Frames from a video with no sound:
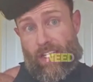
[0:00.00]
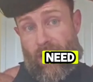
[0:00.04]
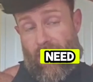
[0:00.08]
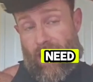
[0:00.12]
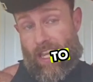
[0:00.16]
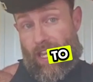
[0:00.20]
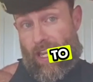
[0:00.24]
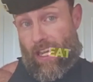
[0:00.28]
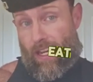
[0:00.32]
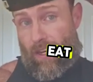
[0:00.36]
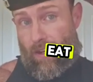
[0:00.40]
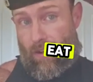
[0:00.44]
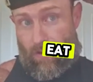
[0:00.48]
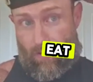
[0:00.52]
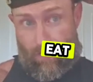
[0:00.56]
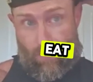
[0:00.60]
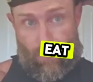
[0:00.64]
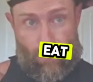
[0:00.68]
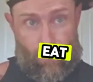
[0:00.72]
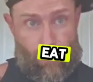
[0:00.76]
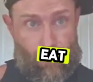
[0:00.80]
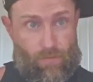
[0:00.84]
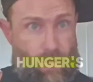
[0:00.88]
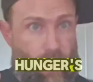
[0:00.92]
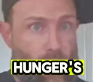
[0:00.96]
to eat.
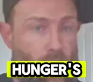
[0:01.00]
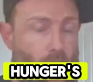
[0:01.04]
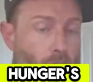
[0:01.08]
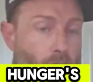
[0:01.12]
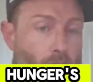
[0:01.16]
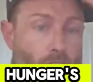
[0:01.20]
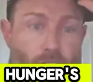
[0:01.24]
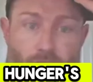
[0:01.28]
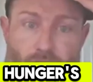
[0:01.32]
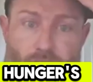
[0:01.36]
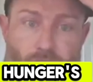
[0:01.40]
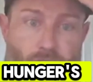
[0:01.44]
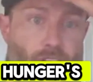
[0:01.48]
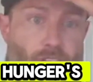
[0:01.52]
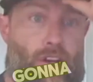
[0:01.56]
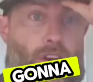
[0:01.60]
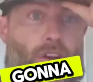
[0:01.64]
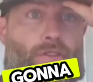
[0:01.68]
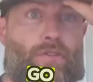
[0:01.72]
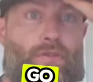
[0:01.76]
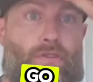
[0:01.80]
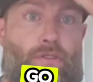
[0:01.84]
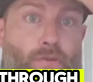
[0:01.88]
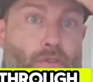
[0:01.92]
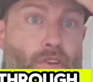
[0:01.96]
Hunger is going to
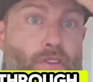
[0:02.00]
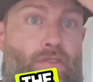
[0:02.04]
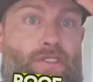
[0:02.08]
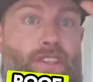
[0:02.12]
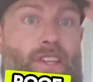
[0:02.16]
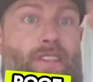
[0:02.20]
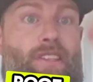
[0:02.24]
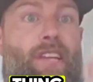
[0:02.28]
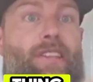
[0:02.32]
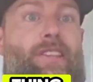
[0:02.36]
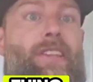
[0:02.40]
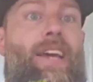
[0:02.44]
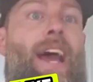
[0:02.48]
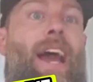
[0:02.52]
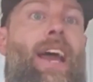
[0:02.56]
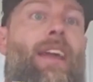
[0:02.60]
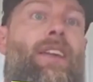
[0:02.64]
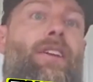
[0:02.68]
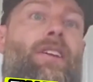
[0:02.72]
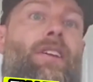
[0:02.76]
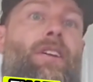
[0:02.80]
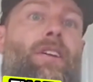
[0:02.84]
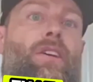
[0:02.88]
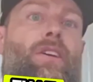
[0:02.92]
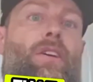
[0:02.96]
go through the roof, things like
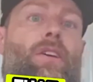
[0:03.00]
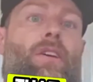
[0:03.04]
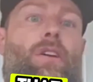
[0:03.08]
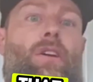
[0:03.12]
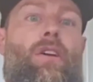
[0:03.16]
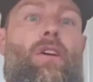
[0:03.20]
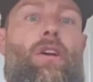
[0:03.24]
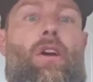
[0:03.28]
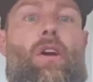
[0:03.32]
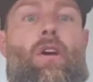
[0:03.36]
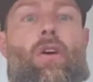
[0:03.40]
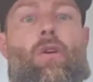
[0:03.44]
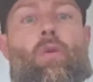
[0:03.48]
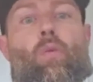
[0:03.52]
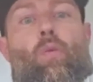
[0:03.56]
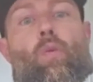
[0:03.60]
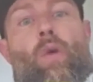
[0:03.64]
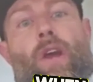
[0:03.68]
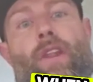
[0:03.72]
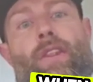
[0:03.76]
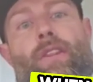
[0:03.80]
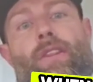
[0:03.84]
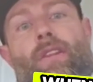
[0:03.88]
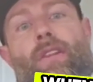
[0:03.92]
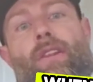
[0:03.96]
that.
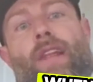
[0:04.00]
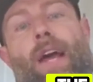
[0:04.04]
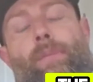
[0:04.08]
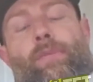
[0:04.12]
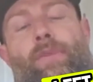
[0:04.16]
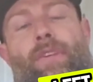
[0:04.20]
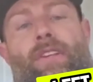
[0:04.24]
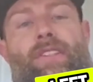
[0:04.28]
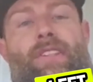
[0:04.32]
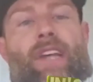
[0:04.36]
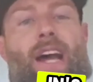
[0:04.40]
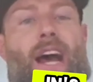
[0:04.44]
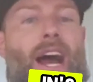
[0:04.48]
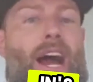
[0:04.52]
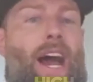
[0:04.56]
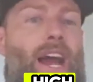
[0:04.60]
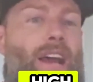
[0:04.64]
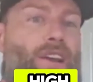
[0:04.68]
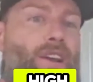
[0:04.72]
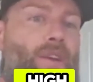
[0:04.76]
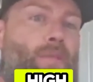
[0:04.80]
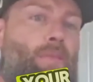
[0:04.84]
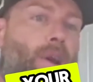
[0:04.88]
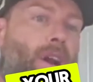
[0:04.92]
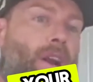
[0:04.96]
When the leptin's high,
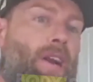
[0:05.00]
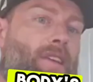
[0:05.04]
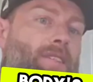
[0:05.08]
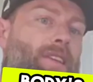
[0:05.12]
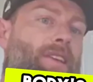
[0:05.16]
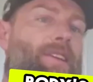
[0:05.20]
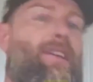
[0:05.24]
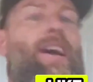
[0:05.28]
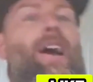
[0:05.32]
your body's like,